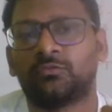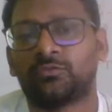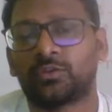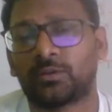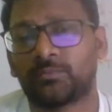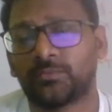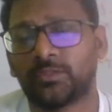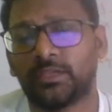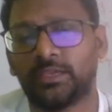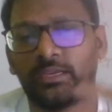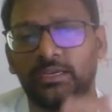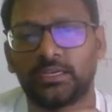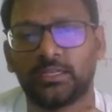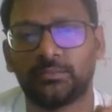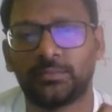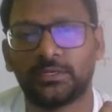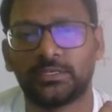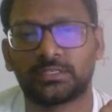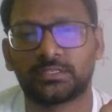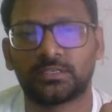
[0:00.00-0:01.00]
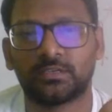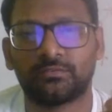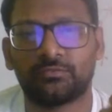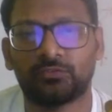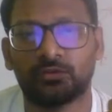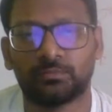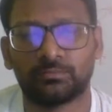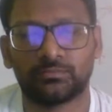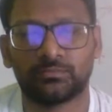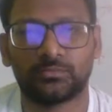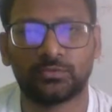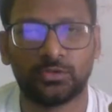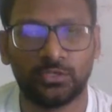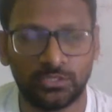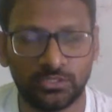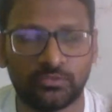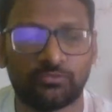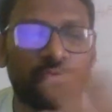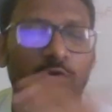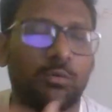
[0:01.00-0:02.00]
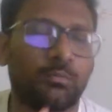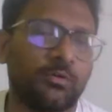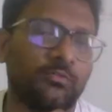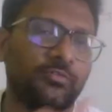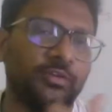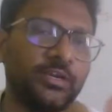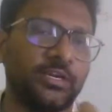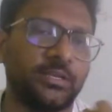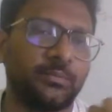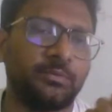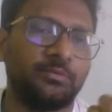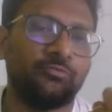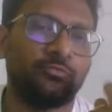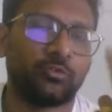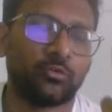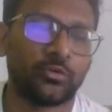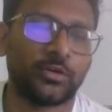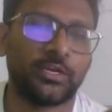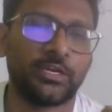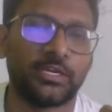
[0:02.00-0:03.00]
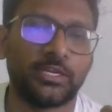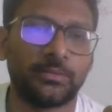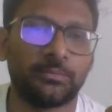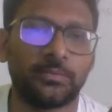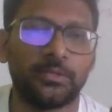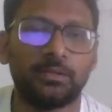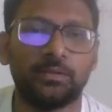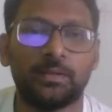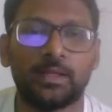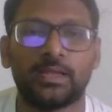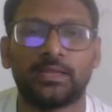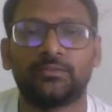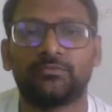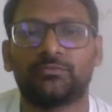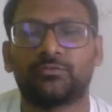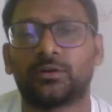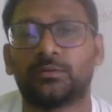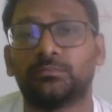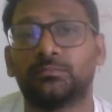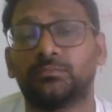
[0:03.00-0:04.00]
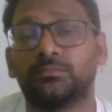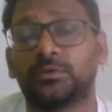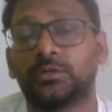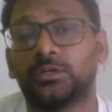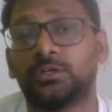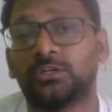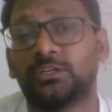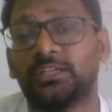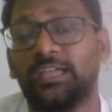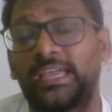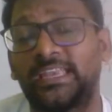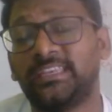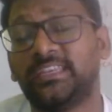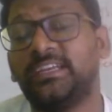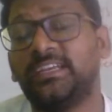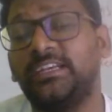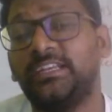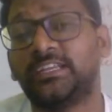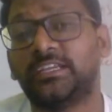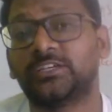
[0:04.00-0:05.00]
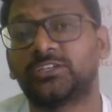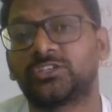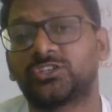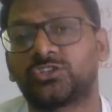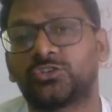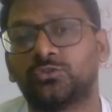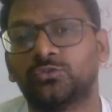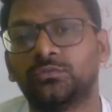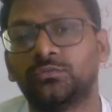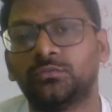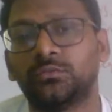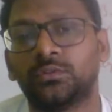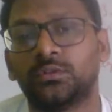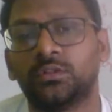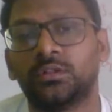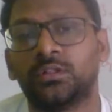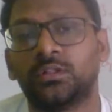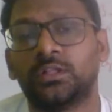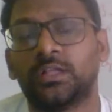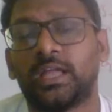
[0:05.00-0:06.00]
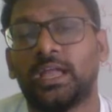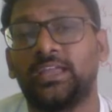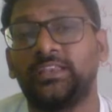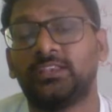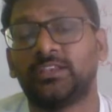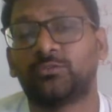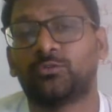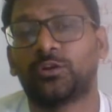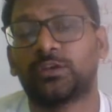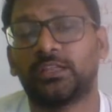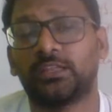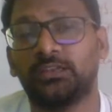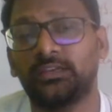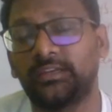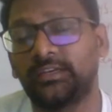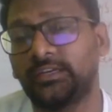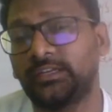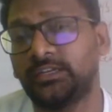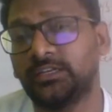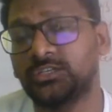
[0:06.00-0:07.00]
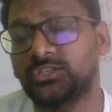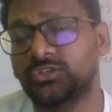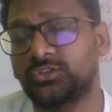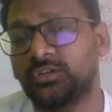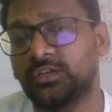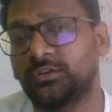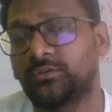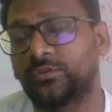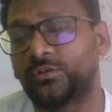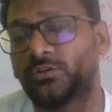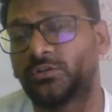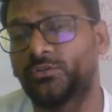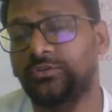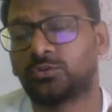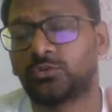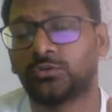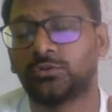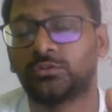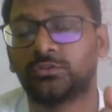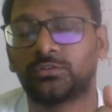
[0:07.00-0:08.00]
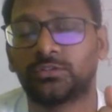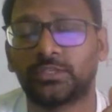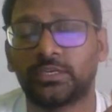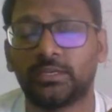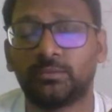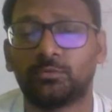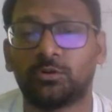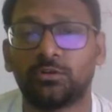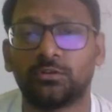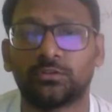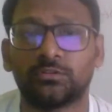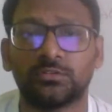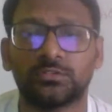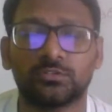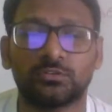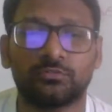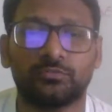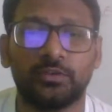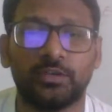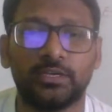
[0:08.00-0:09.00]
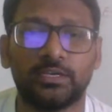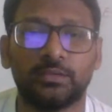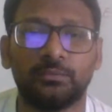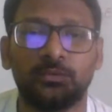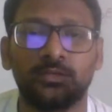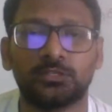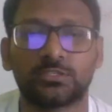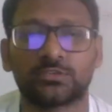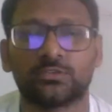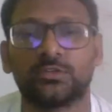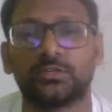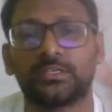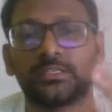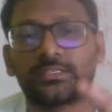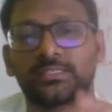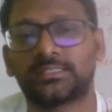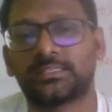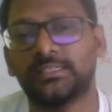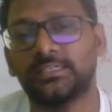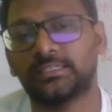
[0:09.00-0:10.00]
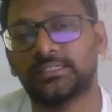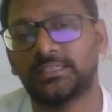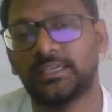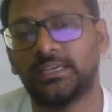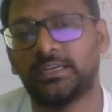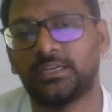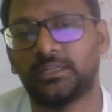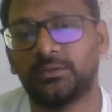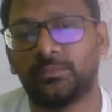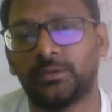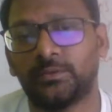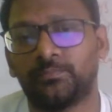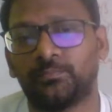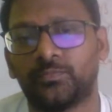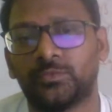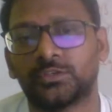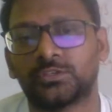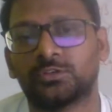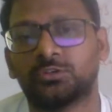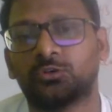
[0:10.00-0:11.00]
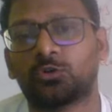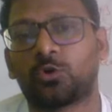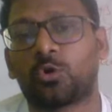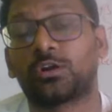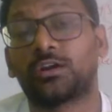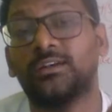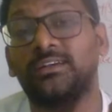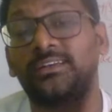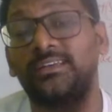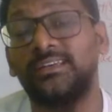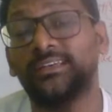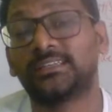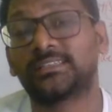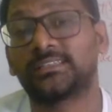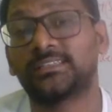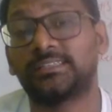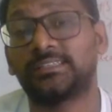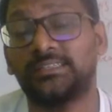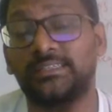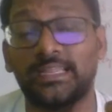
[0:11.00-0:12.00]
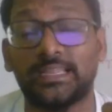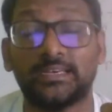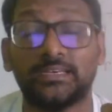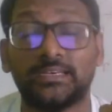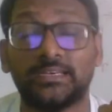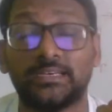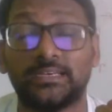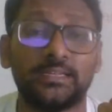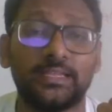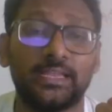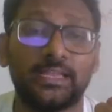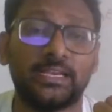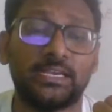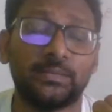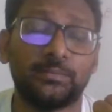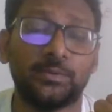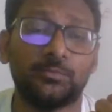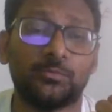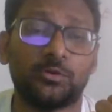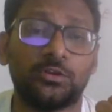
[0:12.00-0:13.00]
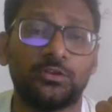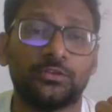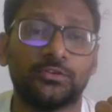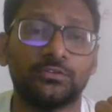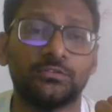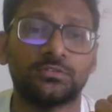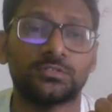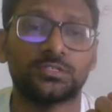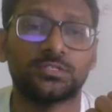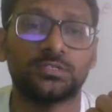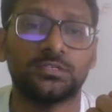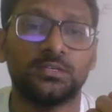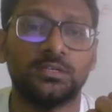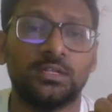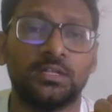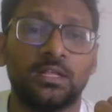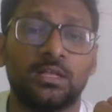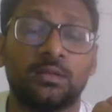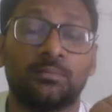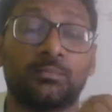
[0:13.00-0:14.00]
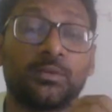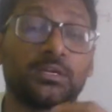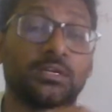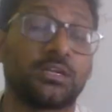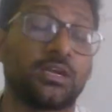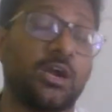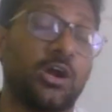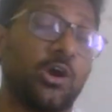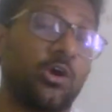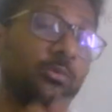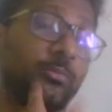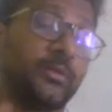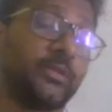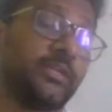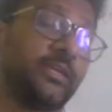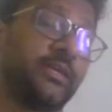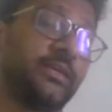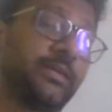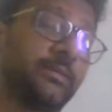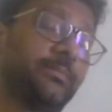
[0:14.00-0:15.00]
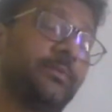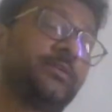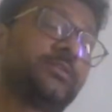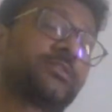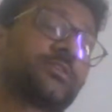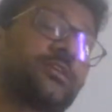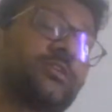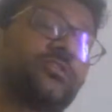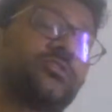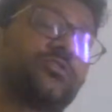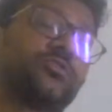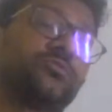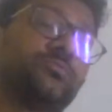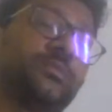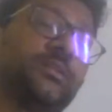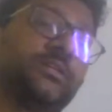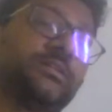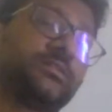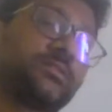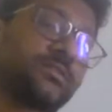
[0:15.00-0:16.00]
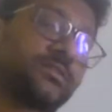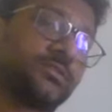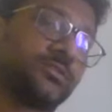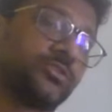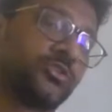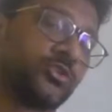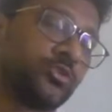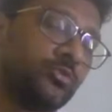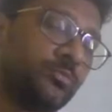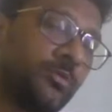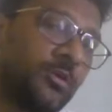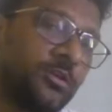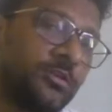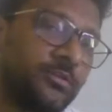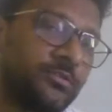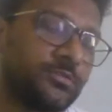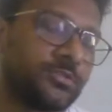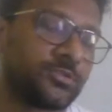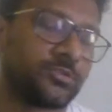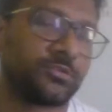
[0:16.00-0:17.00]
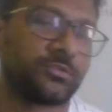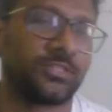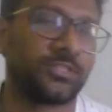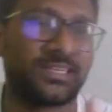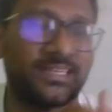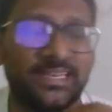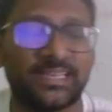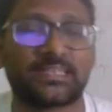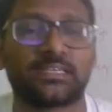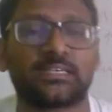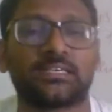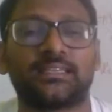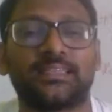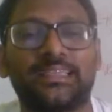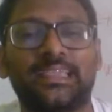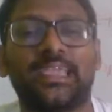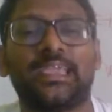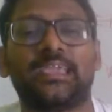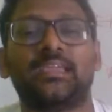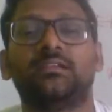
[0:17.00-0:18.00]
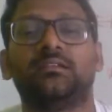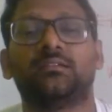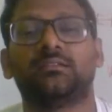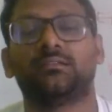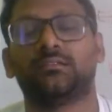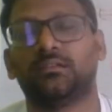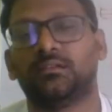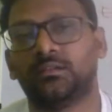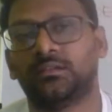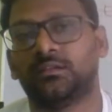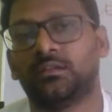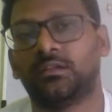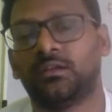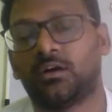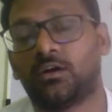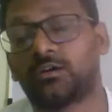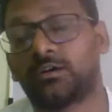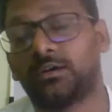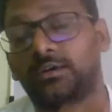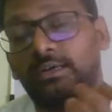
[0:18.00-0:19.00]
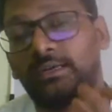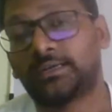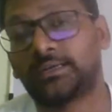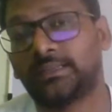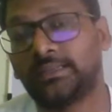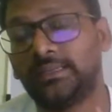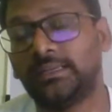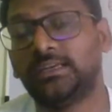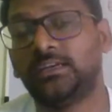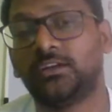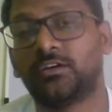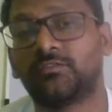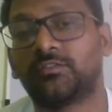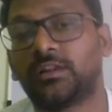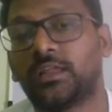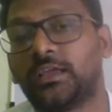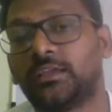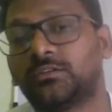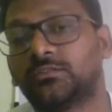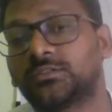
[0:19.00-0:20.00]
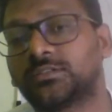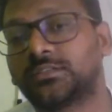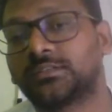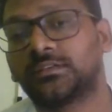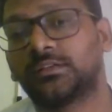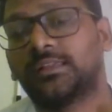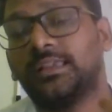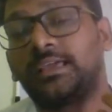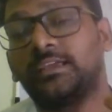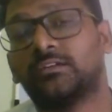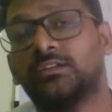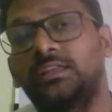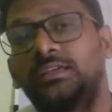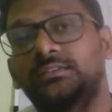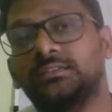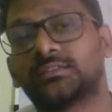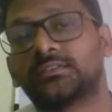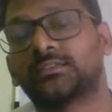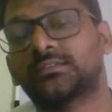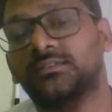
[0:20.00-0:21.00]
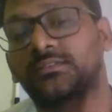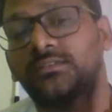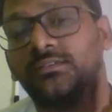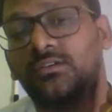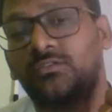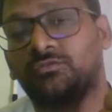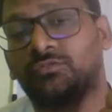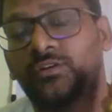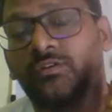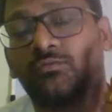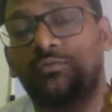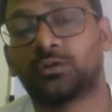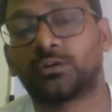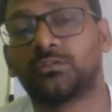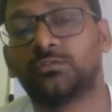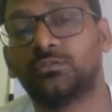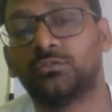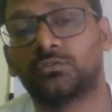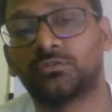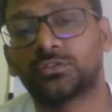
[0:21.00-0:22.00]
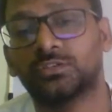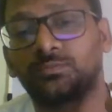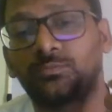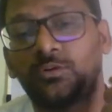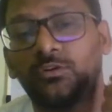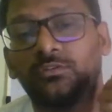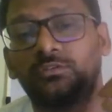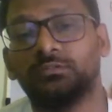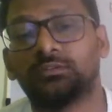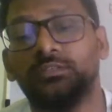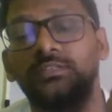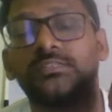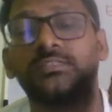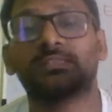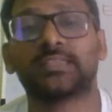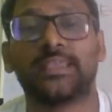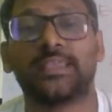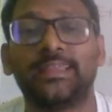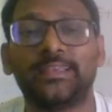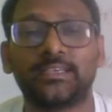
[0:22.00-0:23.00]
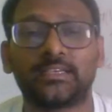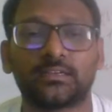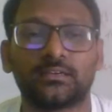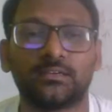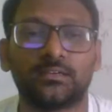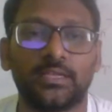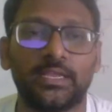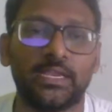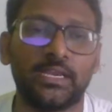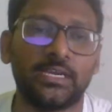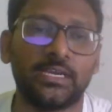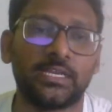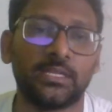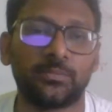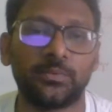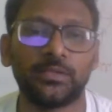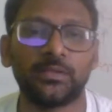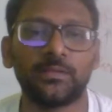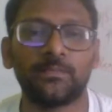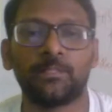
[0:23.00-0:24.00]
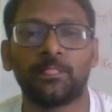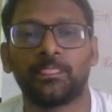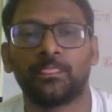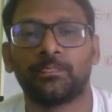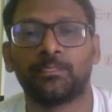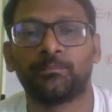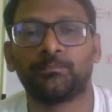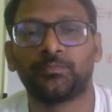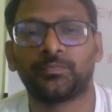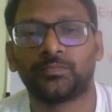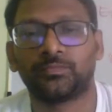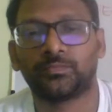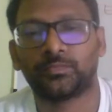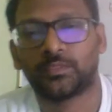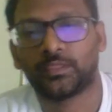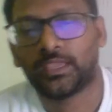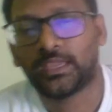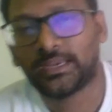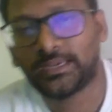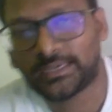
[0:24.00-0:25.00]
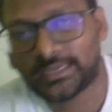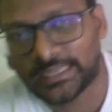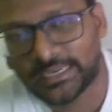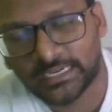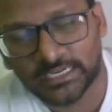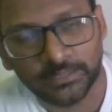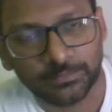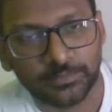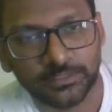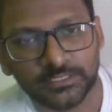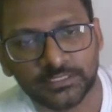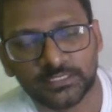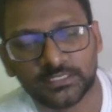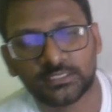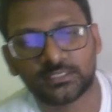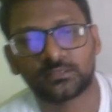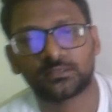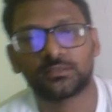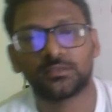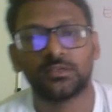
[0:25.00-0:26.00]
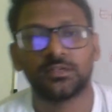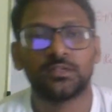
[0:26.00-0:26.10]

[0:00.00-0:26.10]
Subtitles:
from the ATP itself, from in the form of ATP, 4 ATP, and from NADH2, Na1 NADH2 equal 3 molecules of ATP, so it is 6 ATP. So total release is 10 ATP molecules, but how many ATP is consumed is 2 molecules. So the net gain or net yield of glycolysis for one glucose molecule is 8 ATP, 8 ATPs.